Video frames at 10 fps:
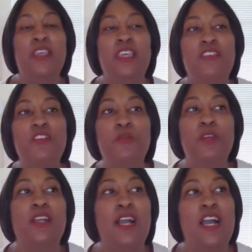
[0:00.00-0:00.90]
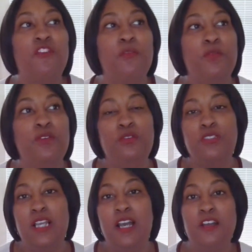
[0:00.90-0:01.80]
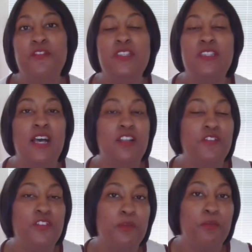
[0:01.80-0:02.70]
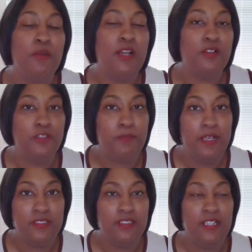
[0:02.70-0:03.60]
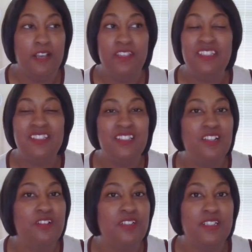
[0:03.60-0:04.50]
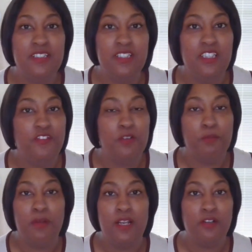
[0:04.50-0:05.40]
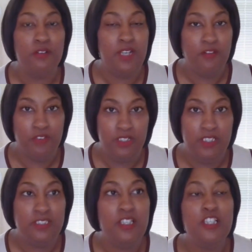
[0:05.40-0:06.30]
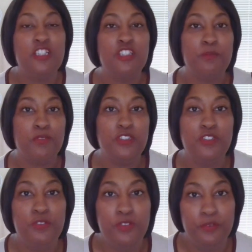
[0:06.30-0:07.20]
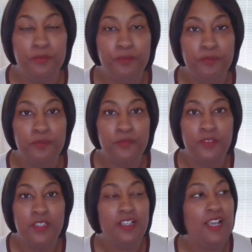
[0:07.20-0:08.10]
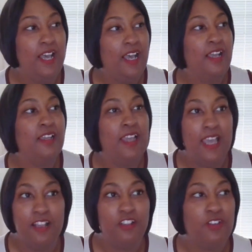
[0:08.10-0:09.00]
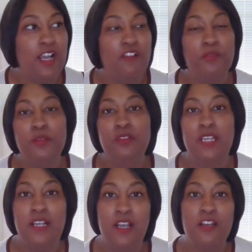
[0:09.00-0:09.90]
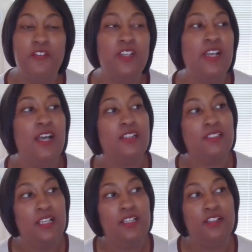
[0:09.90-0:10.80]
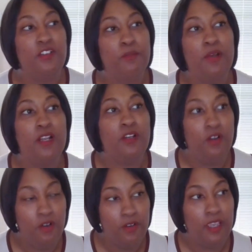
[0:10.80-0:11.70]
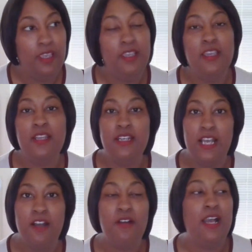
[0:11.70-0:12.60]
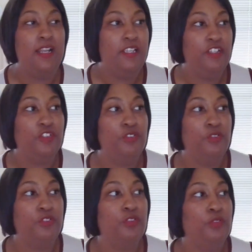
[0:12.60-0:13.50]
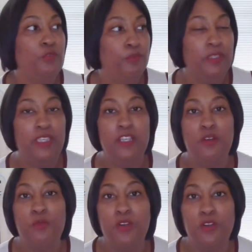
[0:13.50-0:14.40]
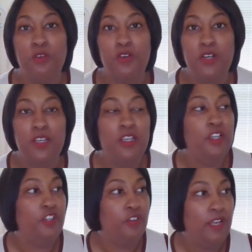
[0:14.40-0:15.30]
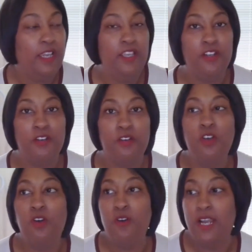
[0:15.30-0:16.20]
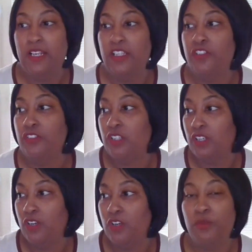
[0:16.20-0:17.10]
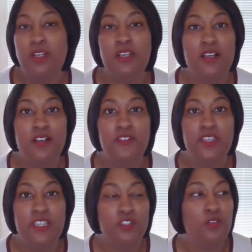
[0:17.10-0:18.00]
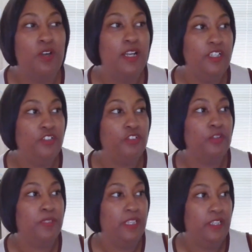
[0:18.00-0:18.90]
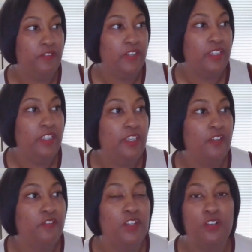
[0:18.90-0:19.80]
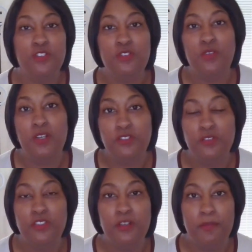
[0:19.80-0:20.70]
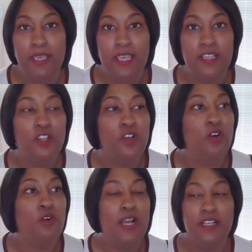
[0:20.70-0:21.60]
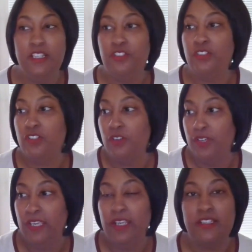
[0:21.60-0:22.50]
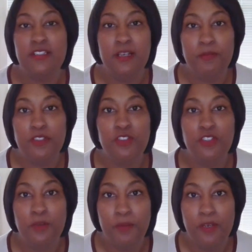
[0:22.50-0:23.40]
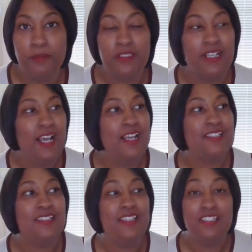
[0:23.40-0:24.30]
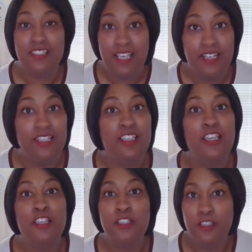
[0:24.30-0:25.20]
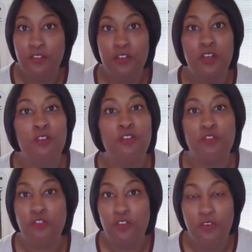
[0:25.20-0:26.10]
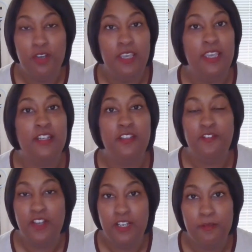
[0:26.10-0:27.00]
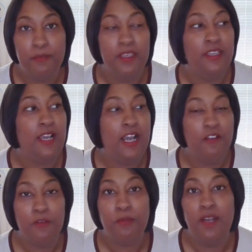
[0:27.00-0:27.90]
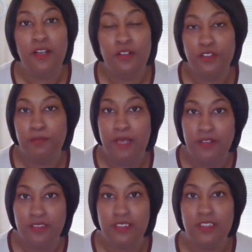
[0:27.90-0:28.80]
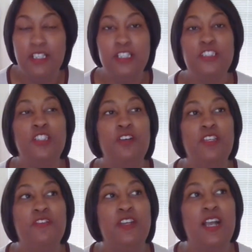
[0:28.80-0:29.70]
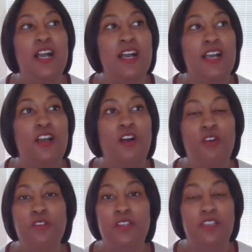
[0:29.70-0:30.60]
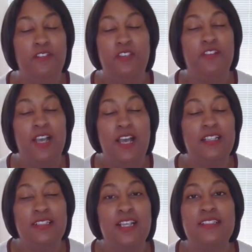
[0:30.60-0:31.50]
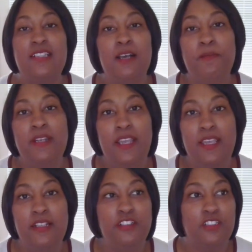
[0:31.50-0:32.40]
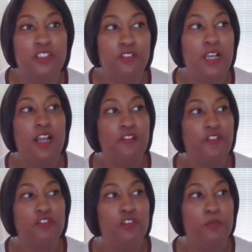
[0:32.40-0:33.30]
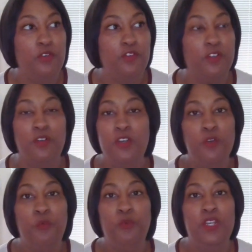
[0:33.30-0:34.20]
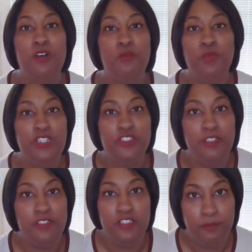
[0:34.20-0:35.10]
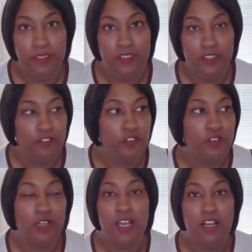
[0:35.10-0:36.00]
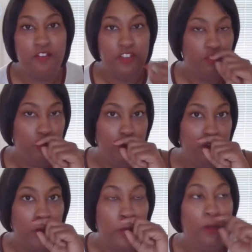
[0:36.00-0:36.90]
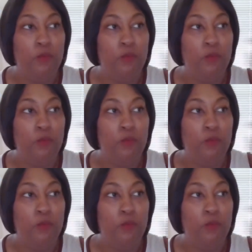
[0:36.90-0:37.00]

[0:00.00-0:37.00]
Even when God removes counterfeits out of your prodigal spouse's life, he still doesn't give your prodigal that release to pursue you. God, after God removes that counterfeit, God is telling your prodigal, okay, now I need you to begin to work on your anger, or I need you to learn what love is, or I need you to begin to forgive those who hurt you in your past, or I need you to go ahead and step into your purpose. God is steady, you know, growing and developing our prodigal spouses. So if God only, if God's not stopping at just a counterfeit removal, we shouldn't just be looking for a counterfeit removal.